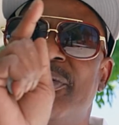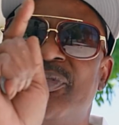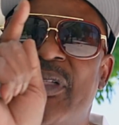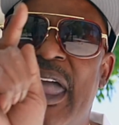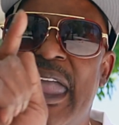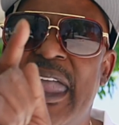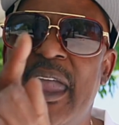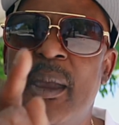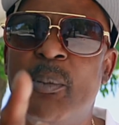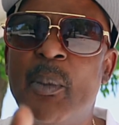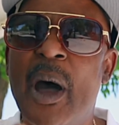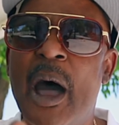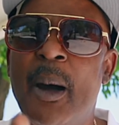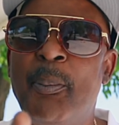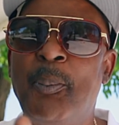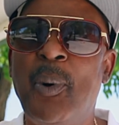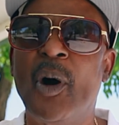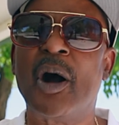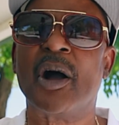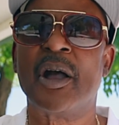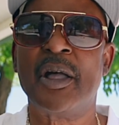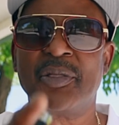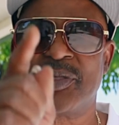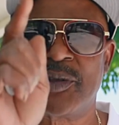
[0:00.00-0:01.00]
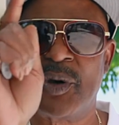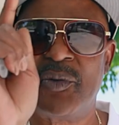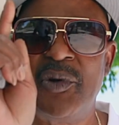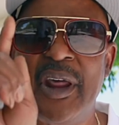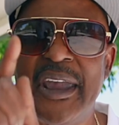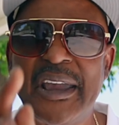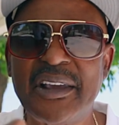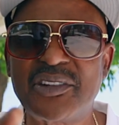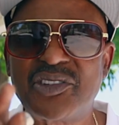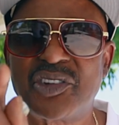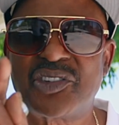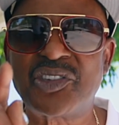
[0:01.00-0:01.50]
They in my book. The
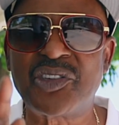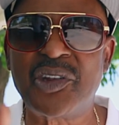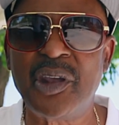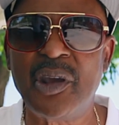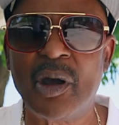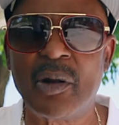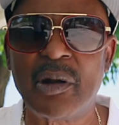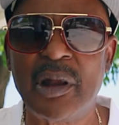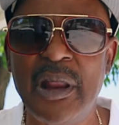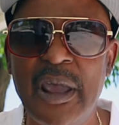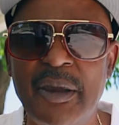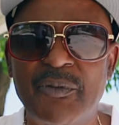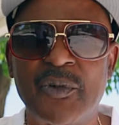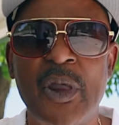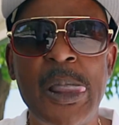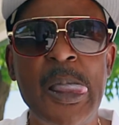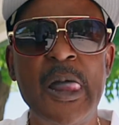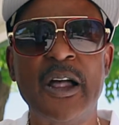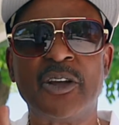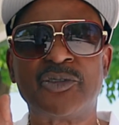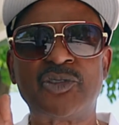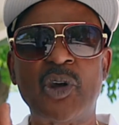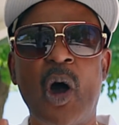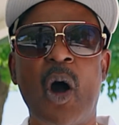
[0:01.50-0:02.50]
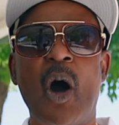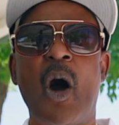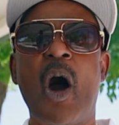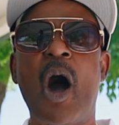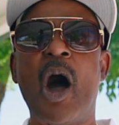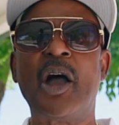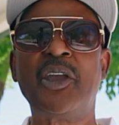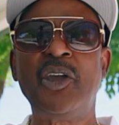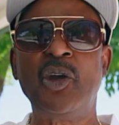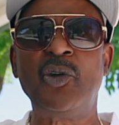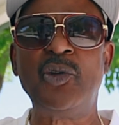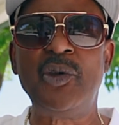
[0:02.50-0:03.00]
niggas are still living. So
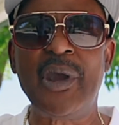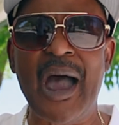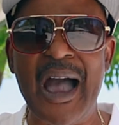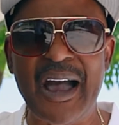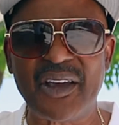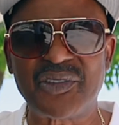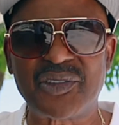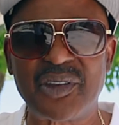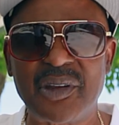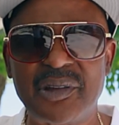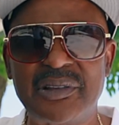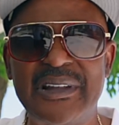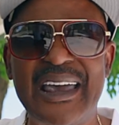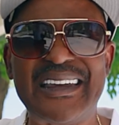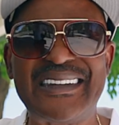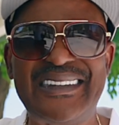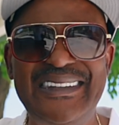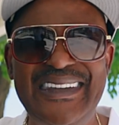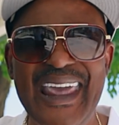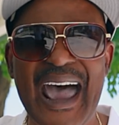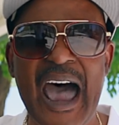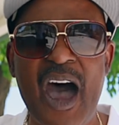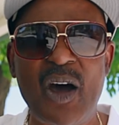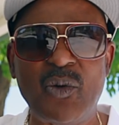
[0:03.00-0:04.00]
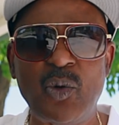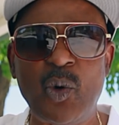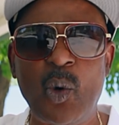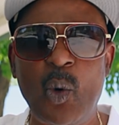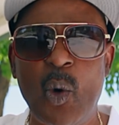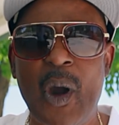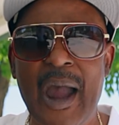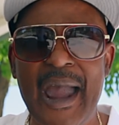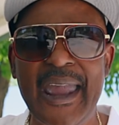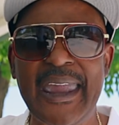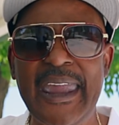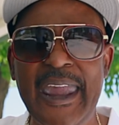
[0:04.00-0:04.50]
all you youngsters that doubt
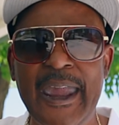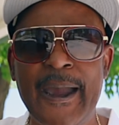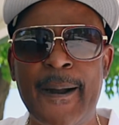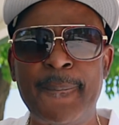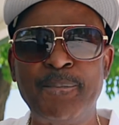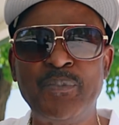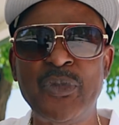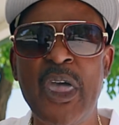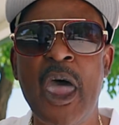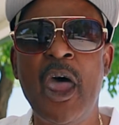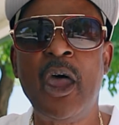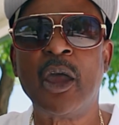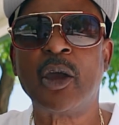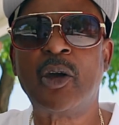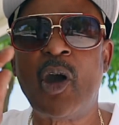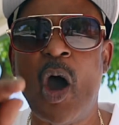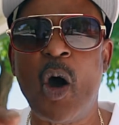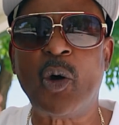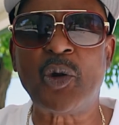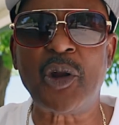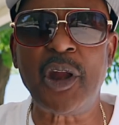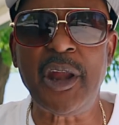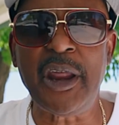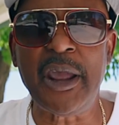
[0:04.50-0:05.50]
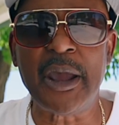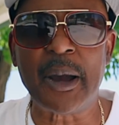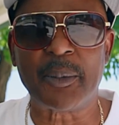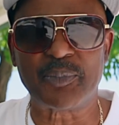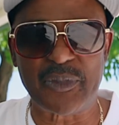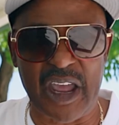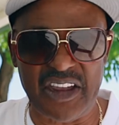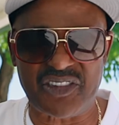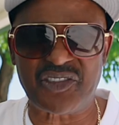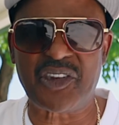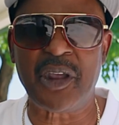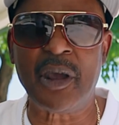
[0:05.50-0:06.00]
who I am, go to
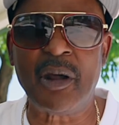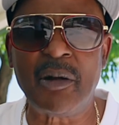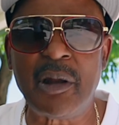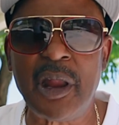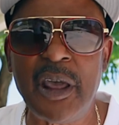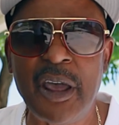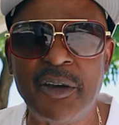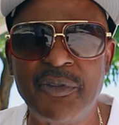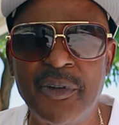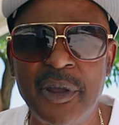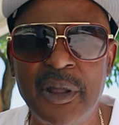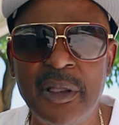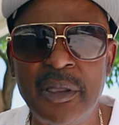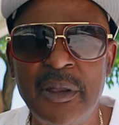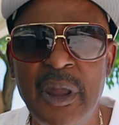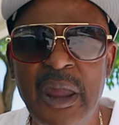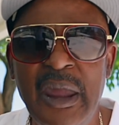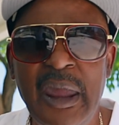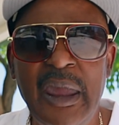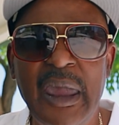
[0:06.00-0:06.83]
them. They still living.